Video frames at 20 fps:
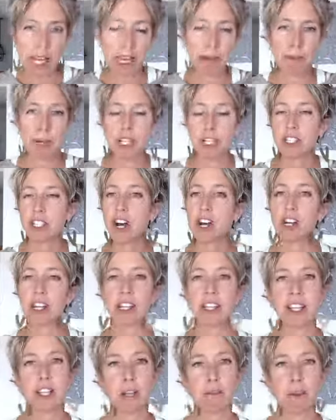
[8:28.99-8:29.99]
And I'm going to talk a
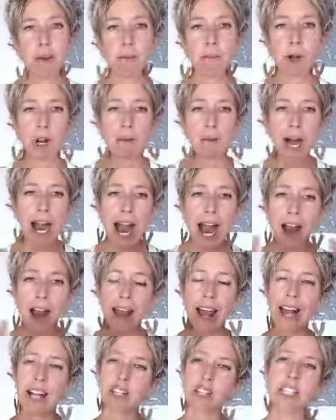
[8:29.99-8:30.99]
little bit more about how
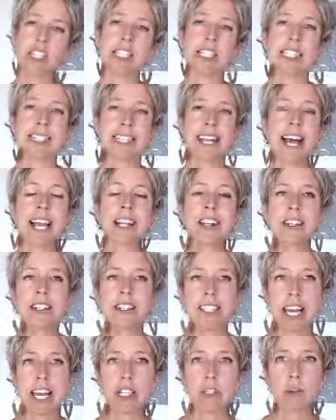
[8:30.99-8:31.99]
to actually design your
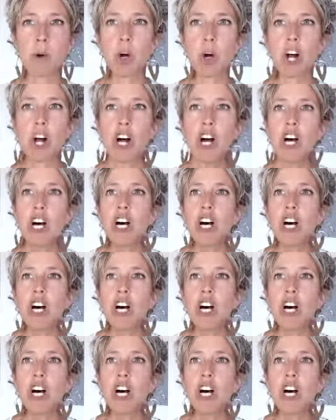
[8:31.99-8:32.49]
schedule